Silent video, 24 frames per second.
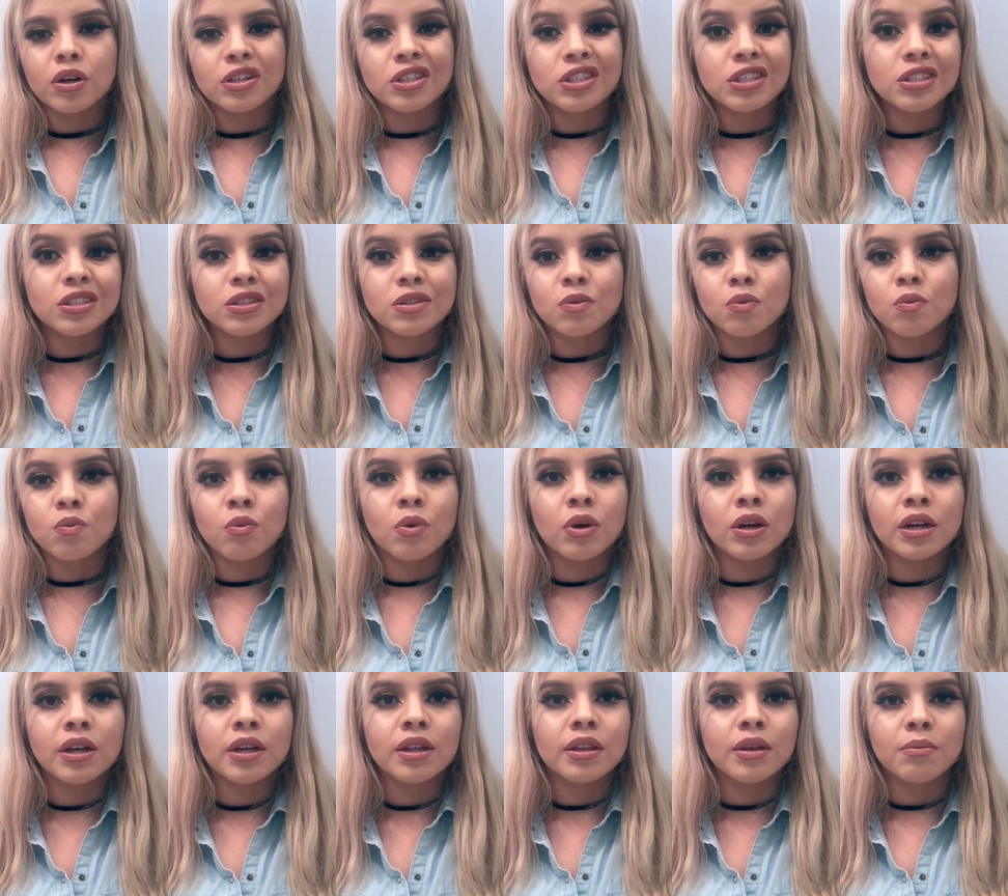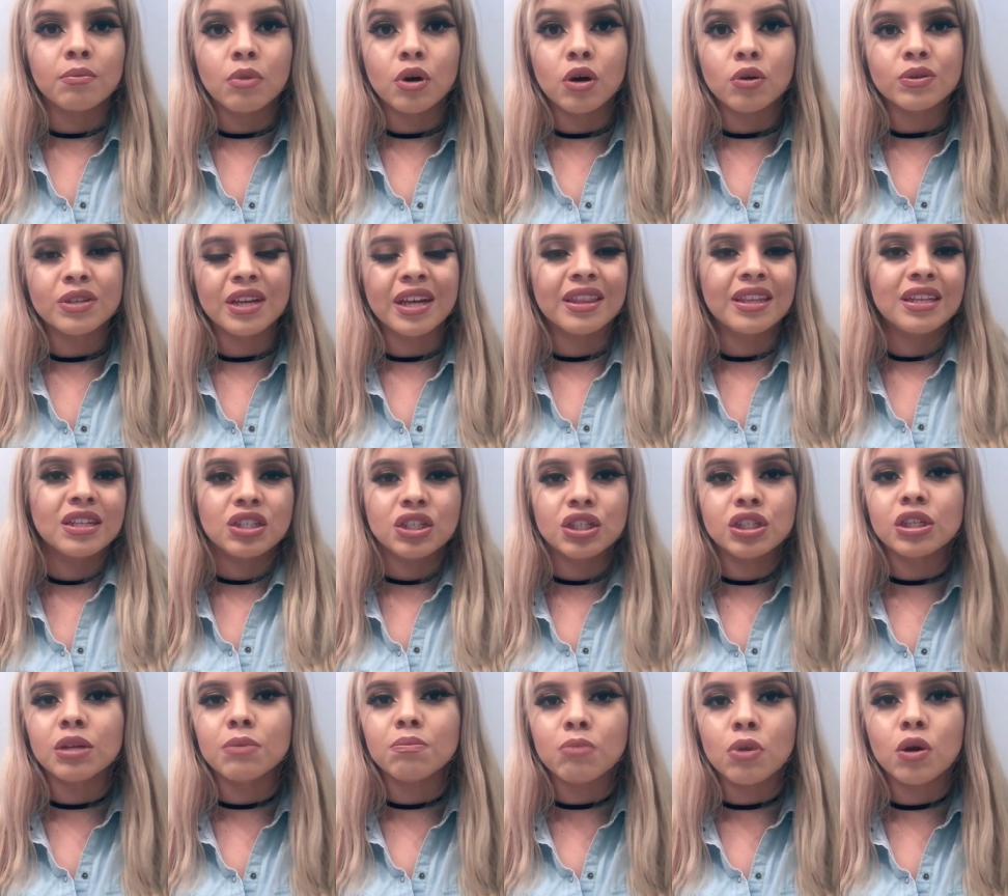She's one of the most, I think
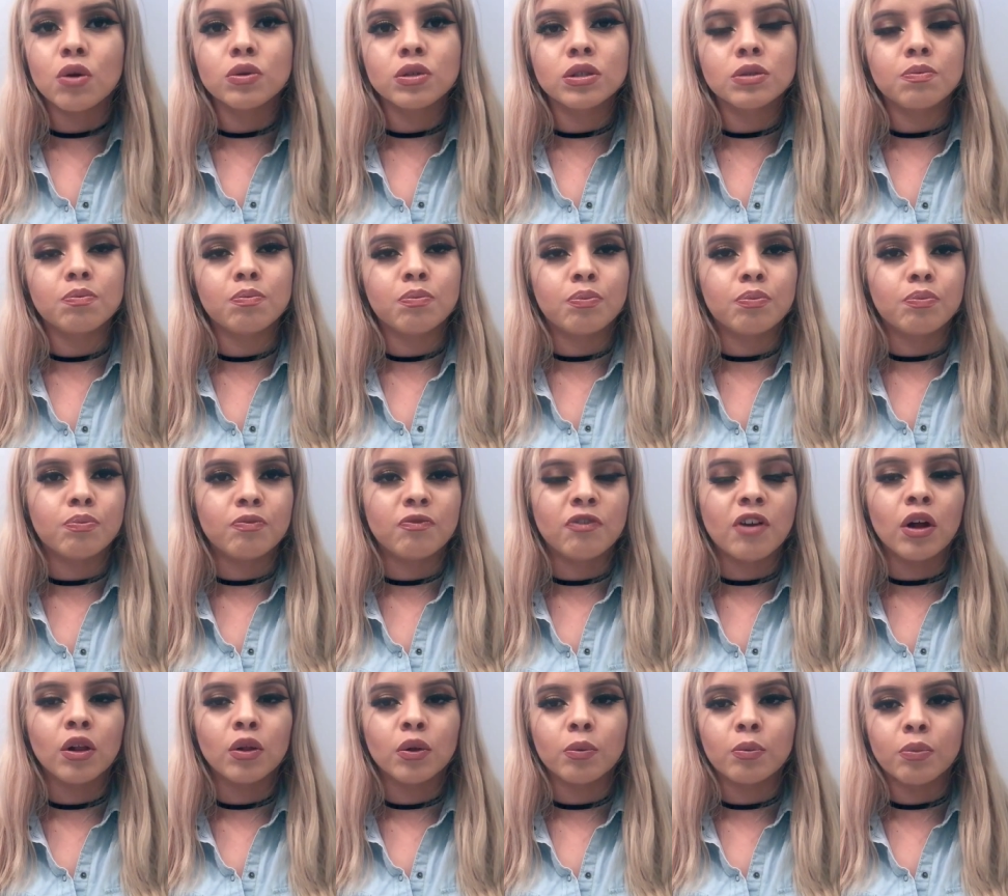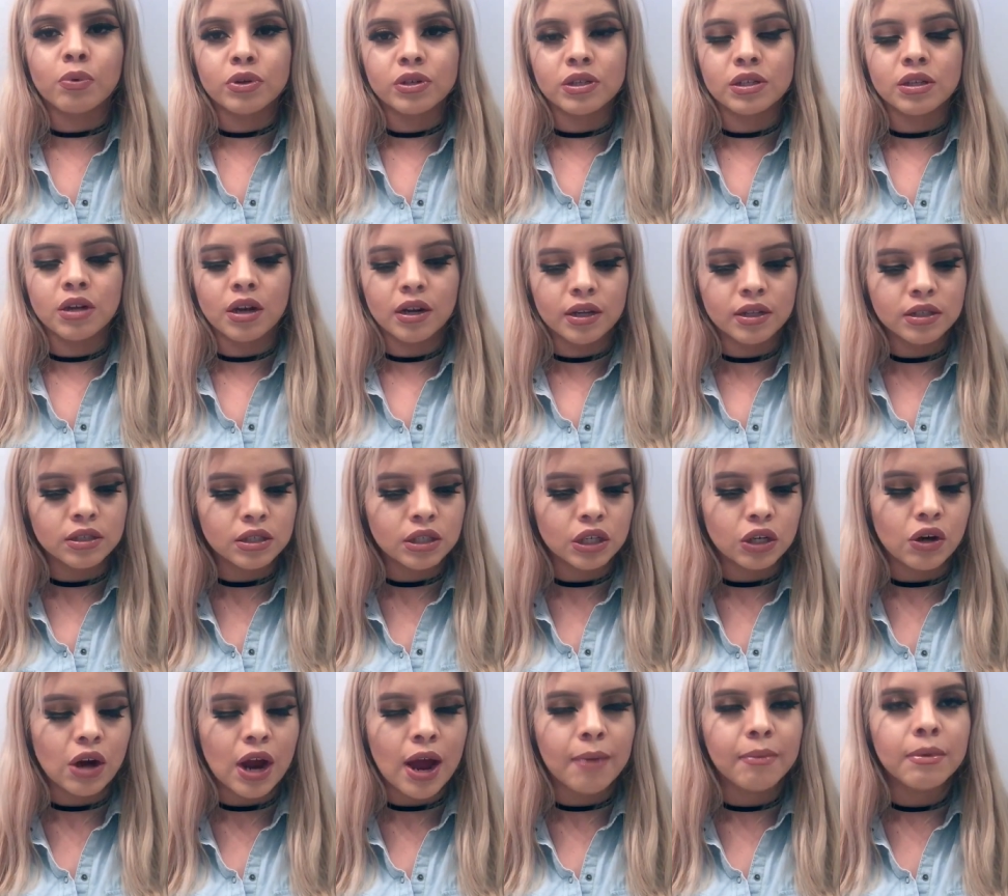she's the most followed person on
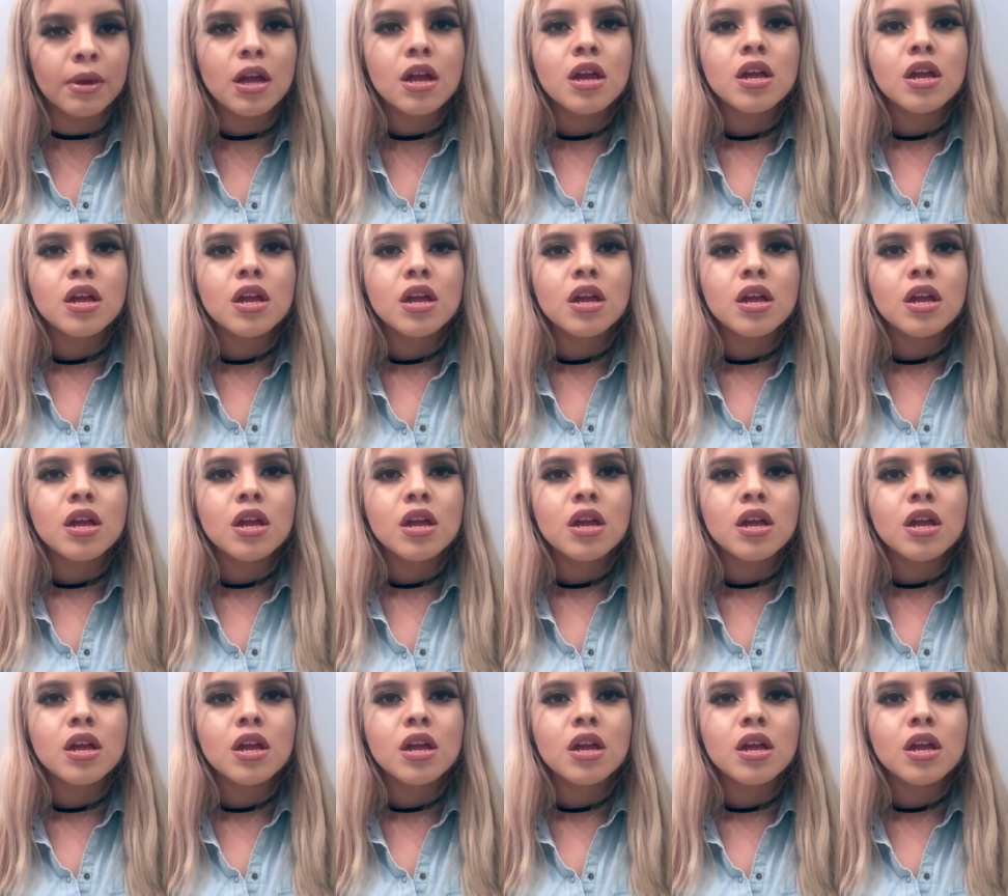Instagram.